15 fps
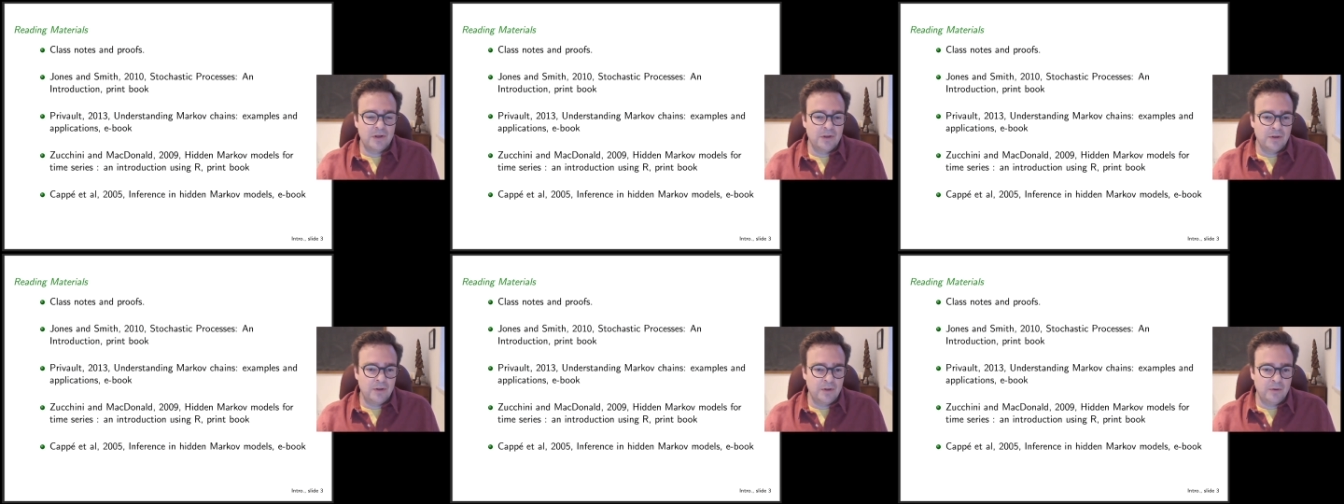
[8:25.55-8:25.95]

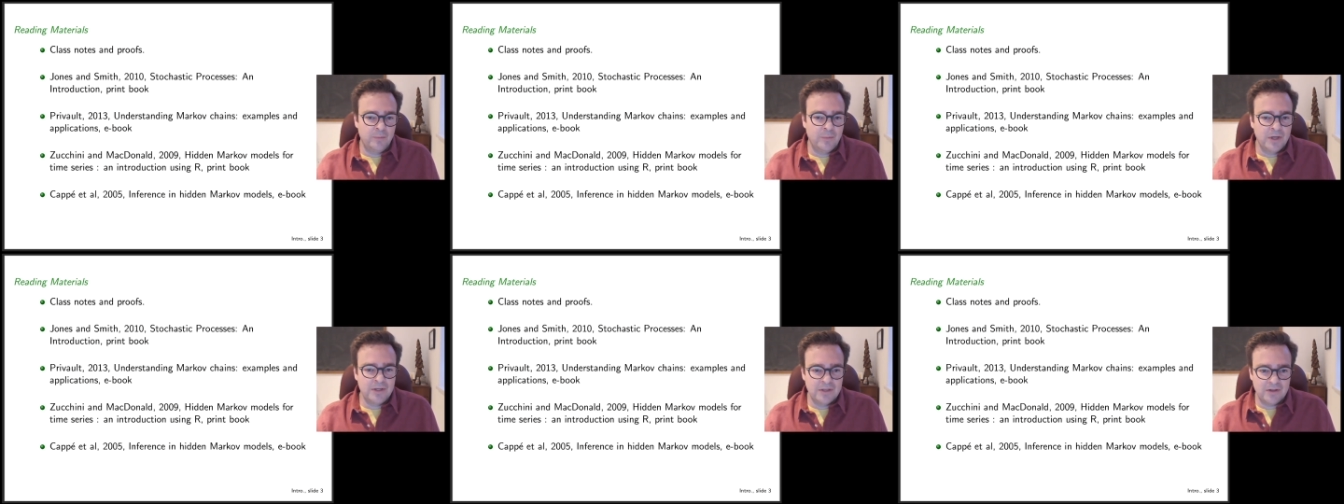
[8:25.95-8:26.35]

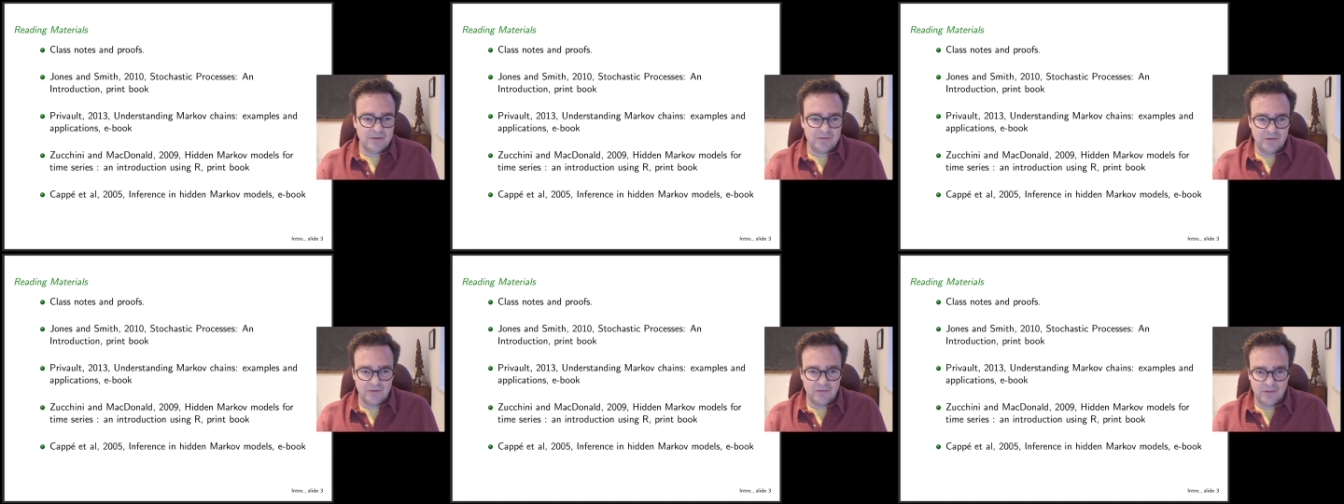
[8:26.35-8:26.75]
and my
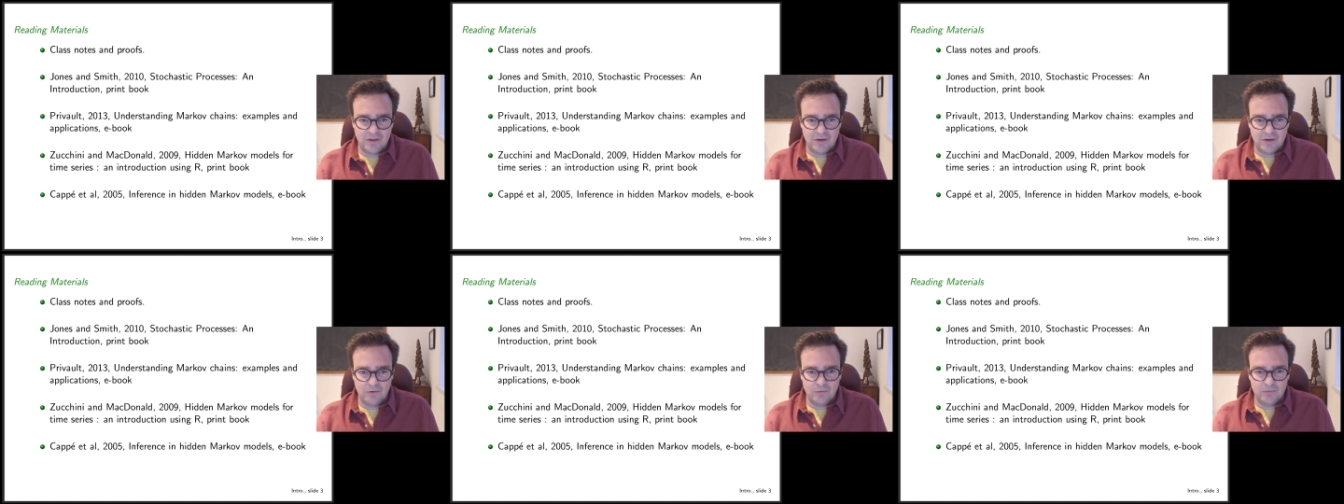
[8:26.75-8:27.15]
guess is
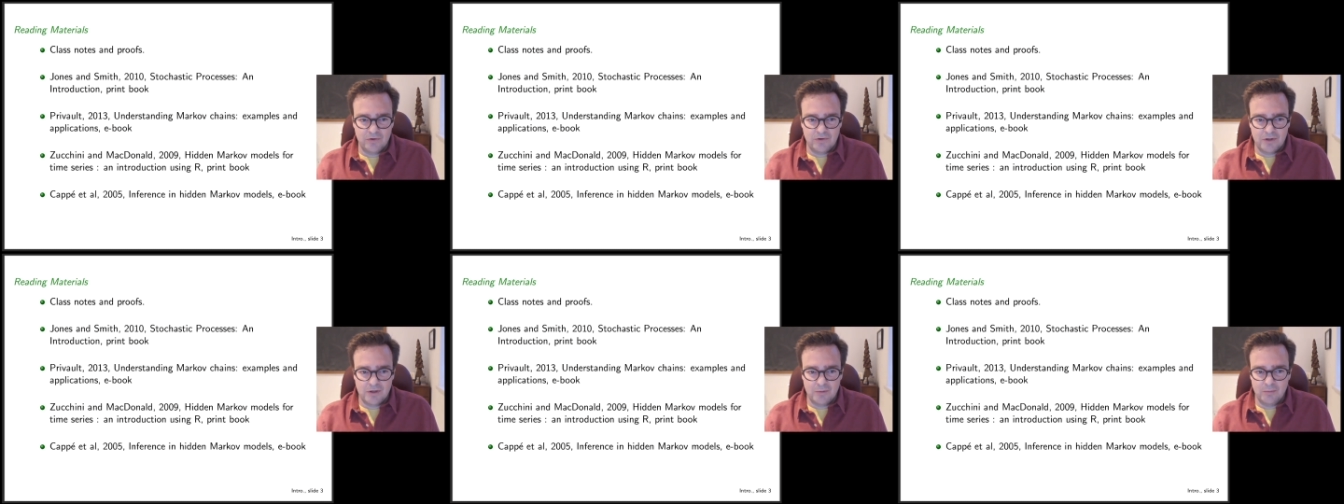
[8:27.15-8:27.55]
that over
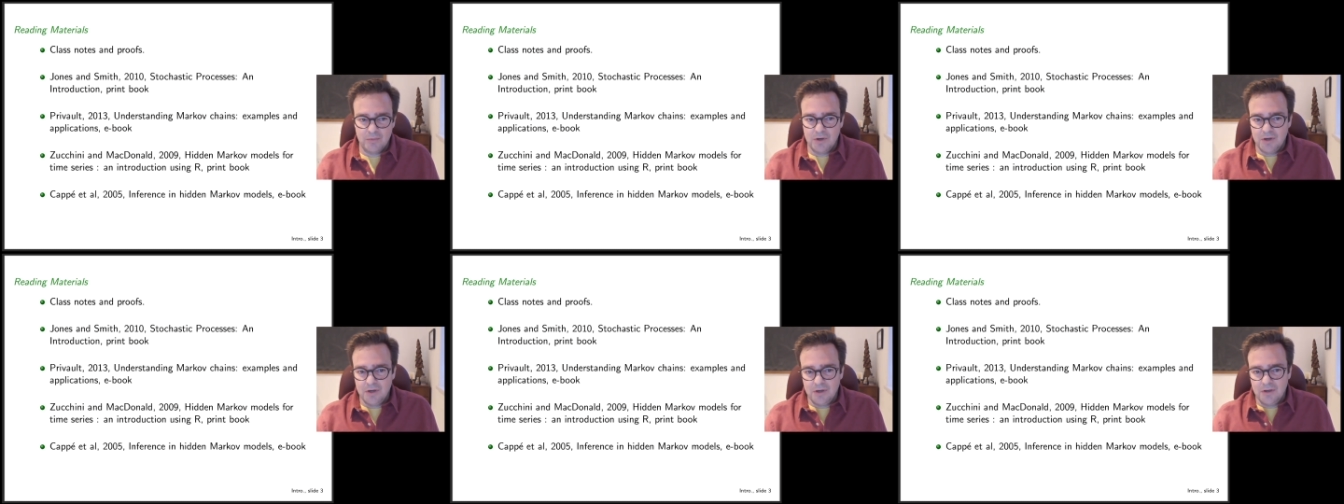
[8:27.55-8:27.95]
time